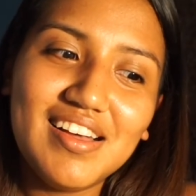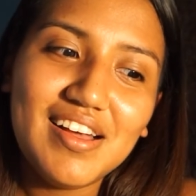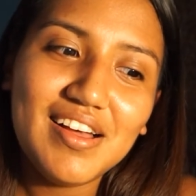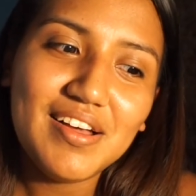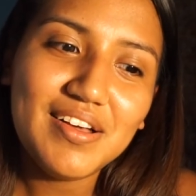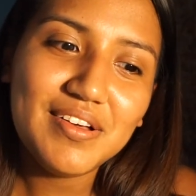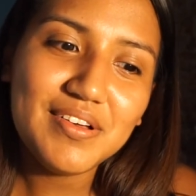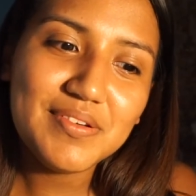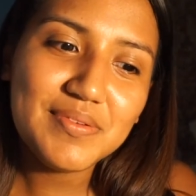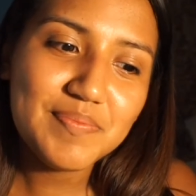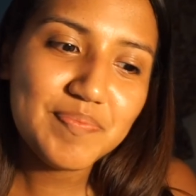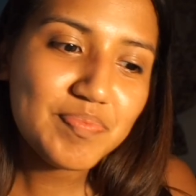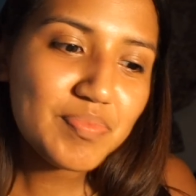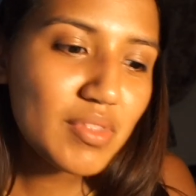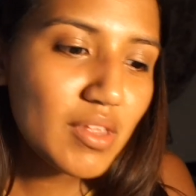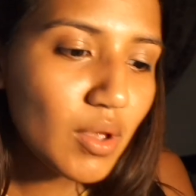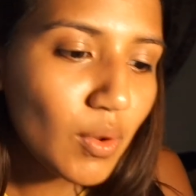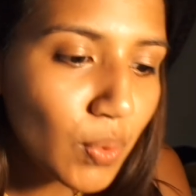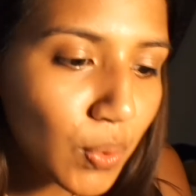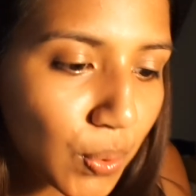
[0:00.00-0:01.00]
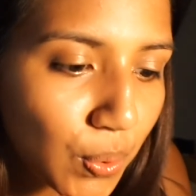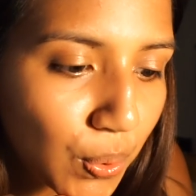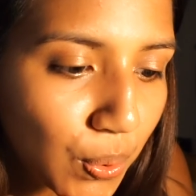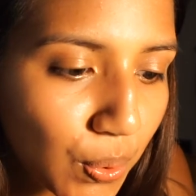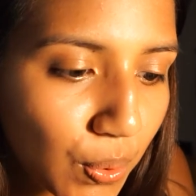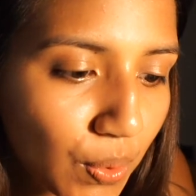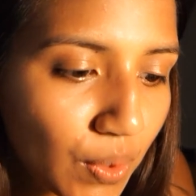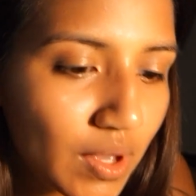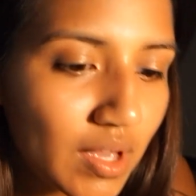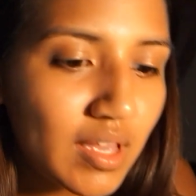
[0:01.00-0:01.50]
Um,
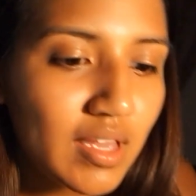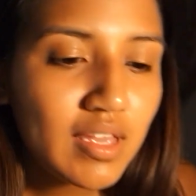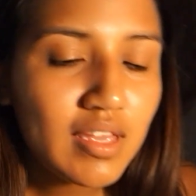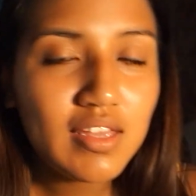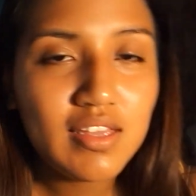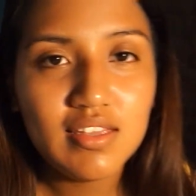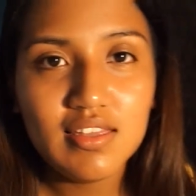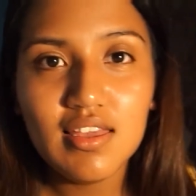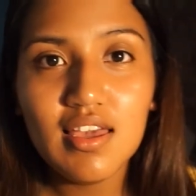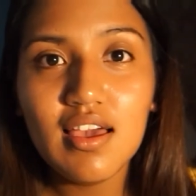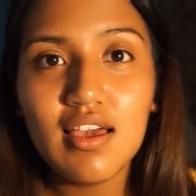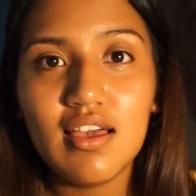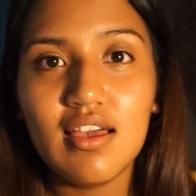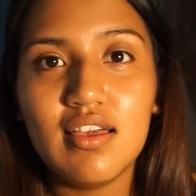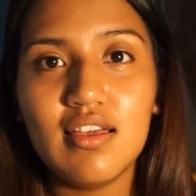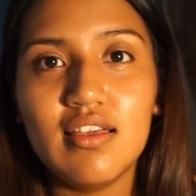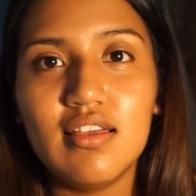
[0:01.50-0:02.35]
yeah.